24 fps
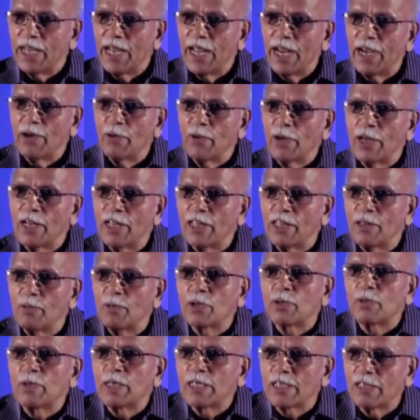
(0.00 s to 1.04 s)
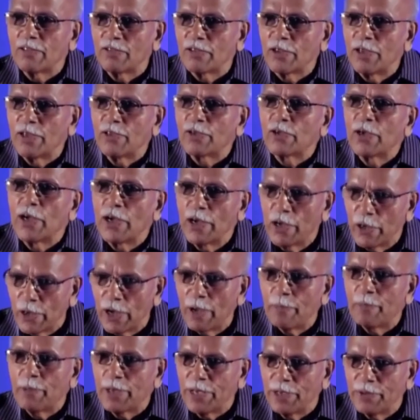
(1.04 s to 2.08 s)
And one of them was myself, so I was so
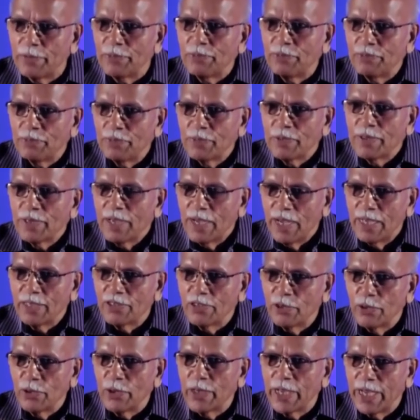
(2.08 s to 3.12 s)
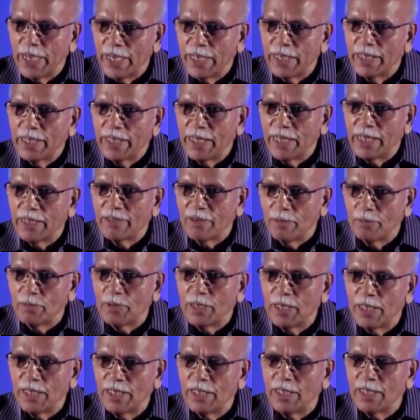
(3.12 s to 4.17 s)
happy. I said, okay, there is
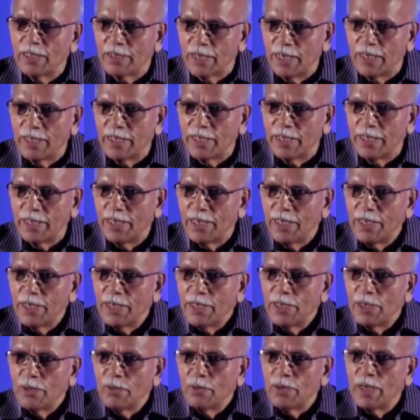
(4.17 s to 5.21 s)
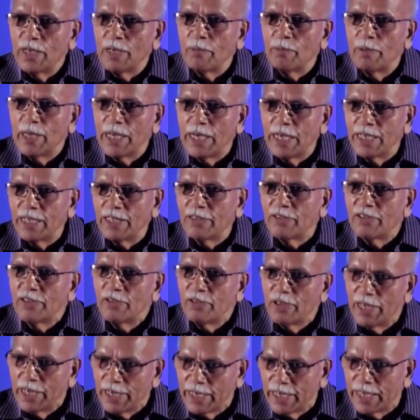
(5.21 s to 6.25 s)
something in this country where merit is
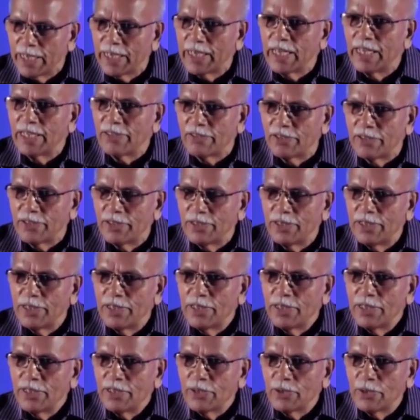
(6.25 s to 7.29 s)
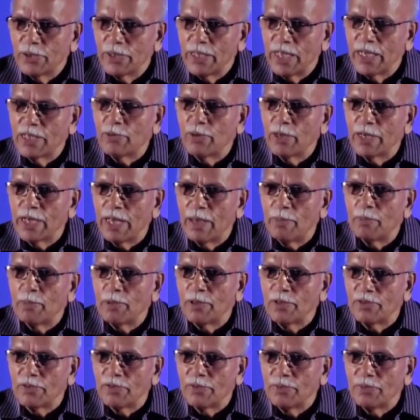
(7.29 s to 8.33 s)
even recognized. So that's what
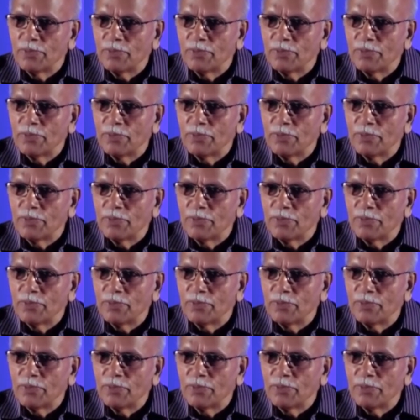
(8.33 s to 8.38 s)
happened.